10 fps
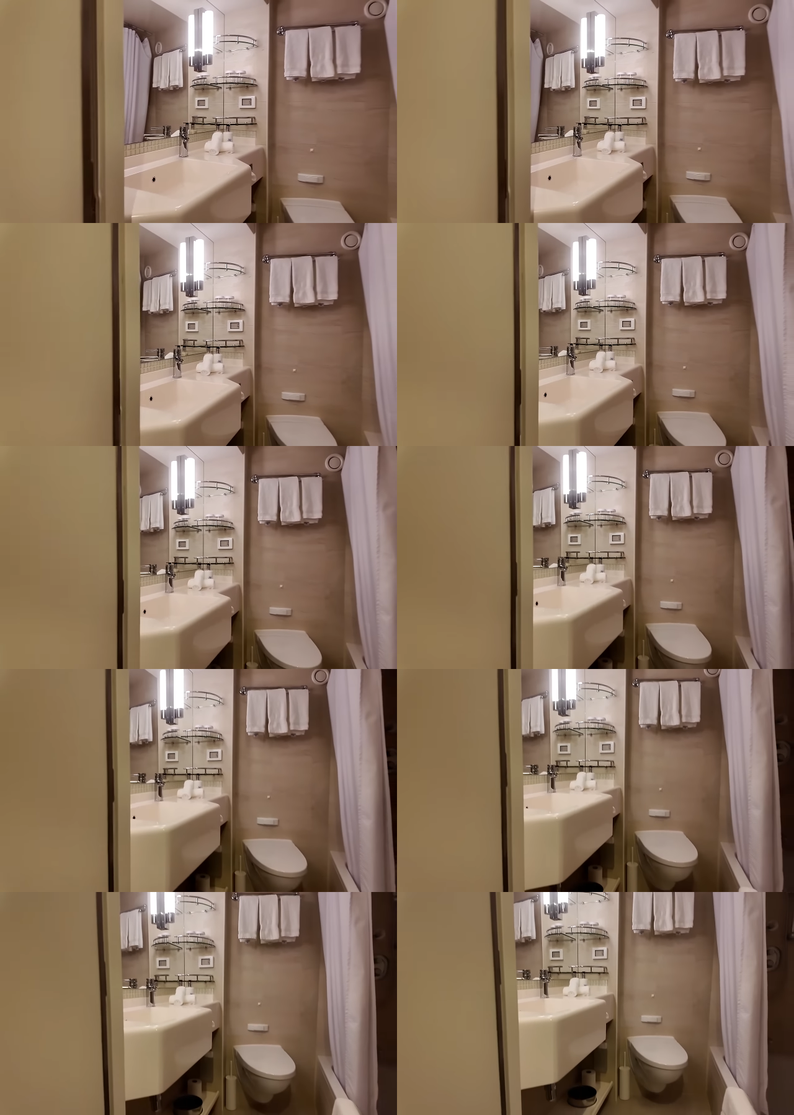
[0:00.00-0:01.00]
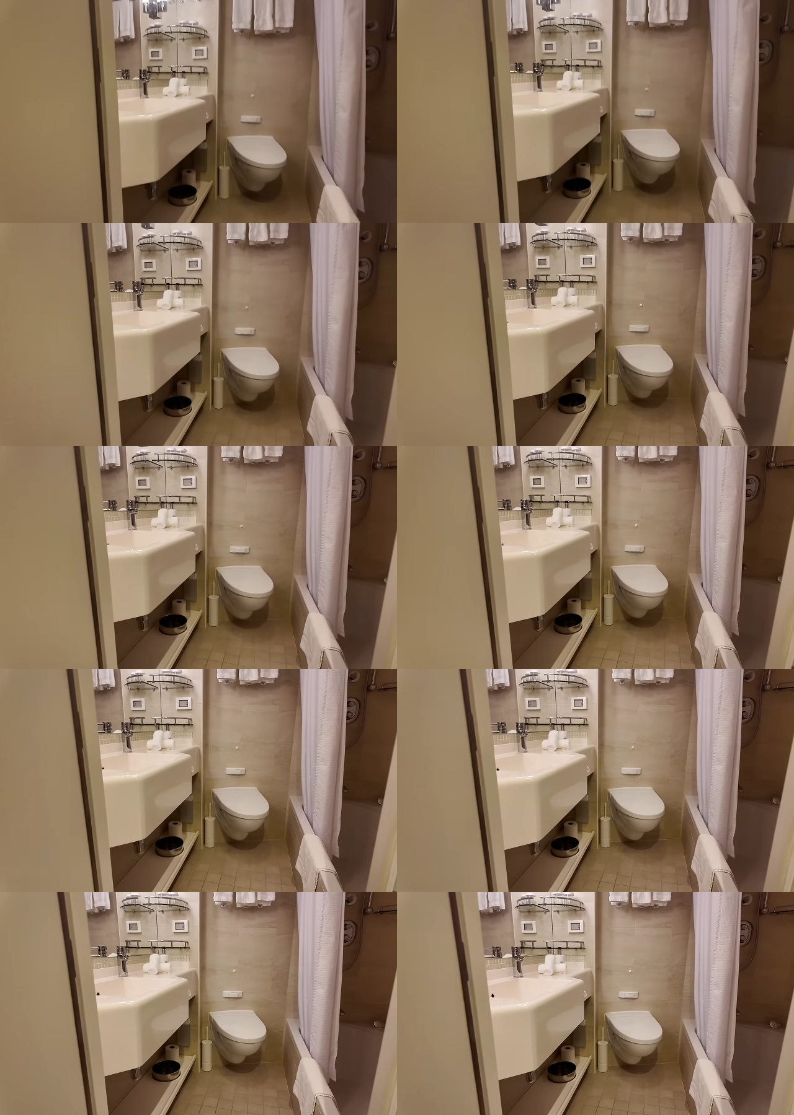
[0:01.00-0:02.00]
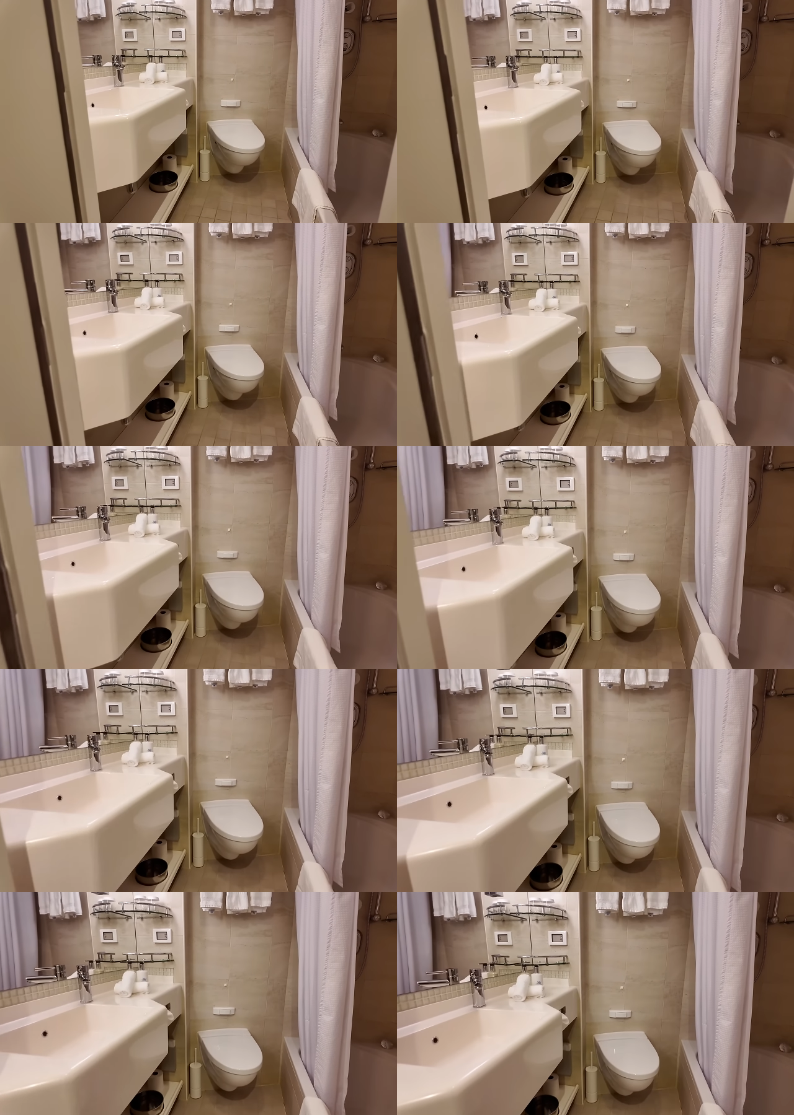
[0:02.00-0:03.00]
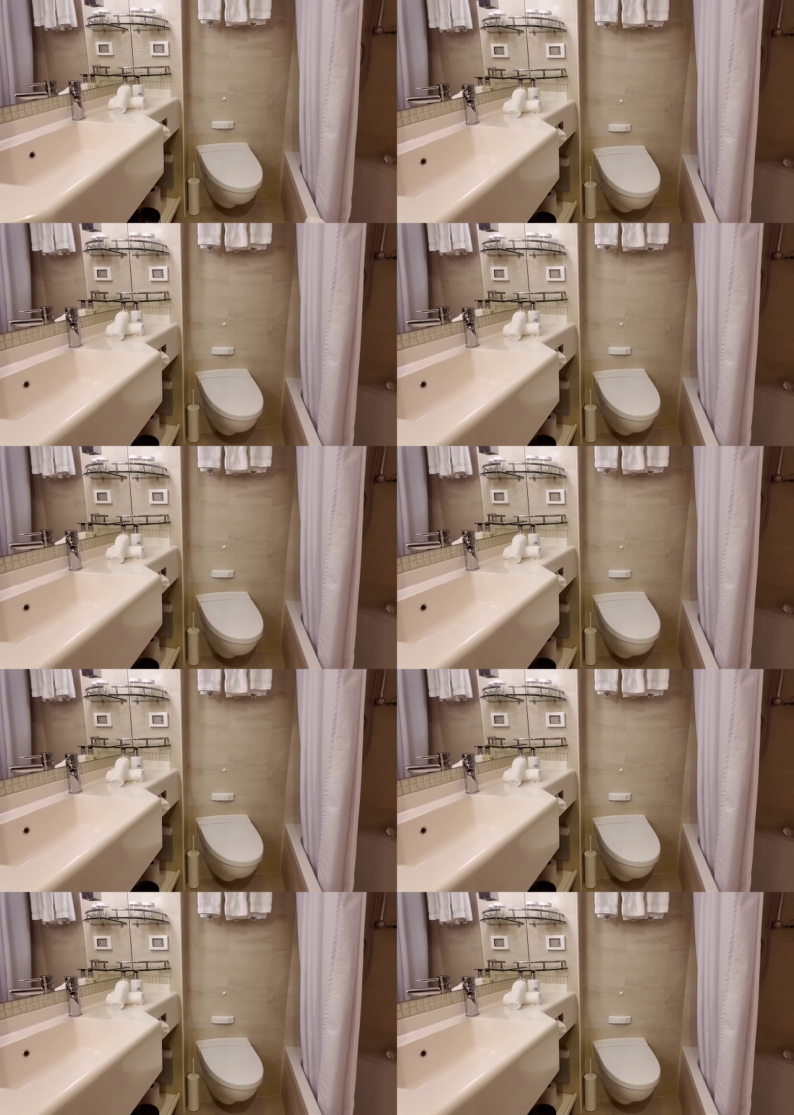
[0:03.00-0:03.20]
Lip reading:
Nobody's mouth can be seen.